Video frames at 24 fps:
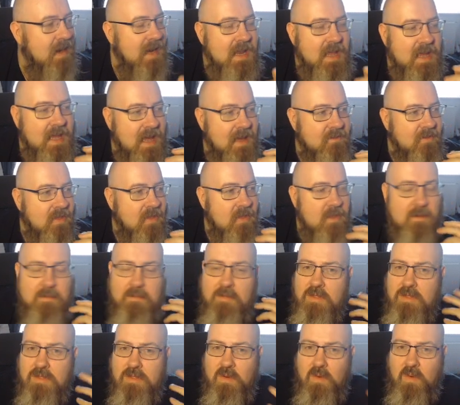given some
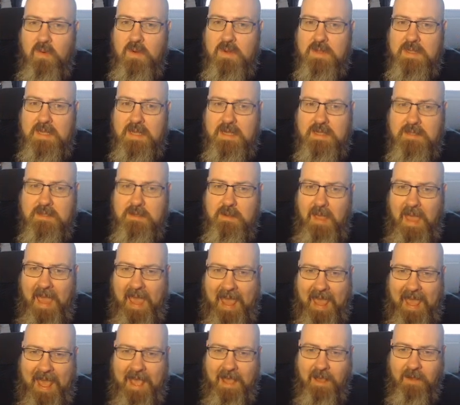thought into
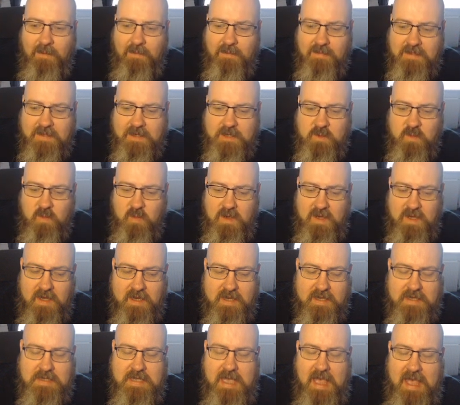how this
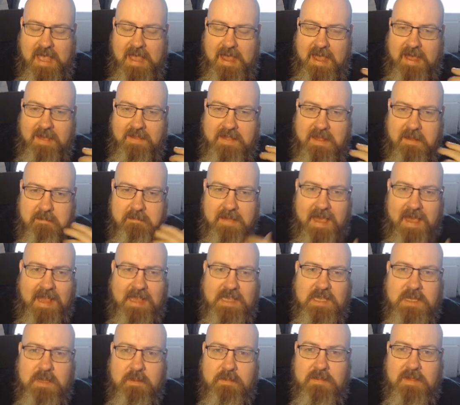works and then
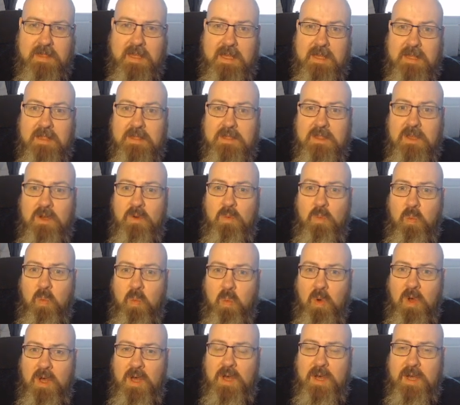made something that
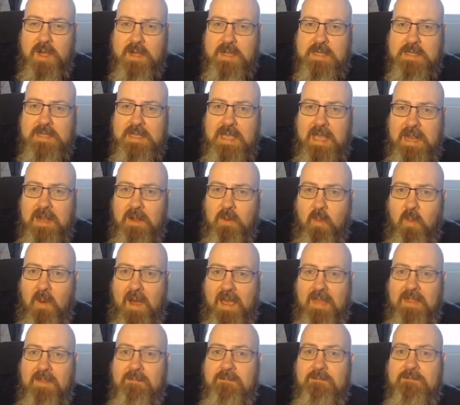works in a
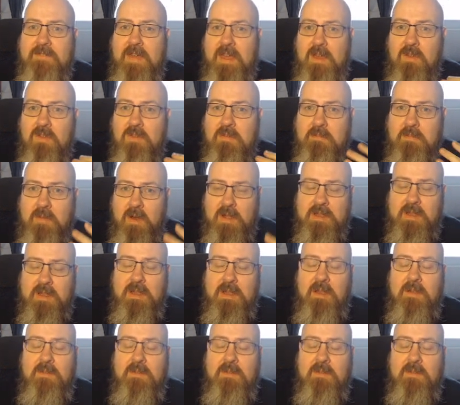way that feels modern and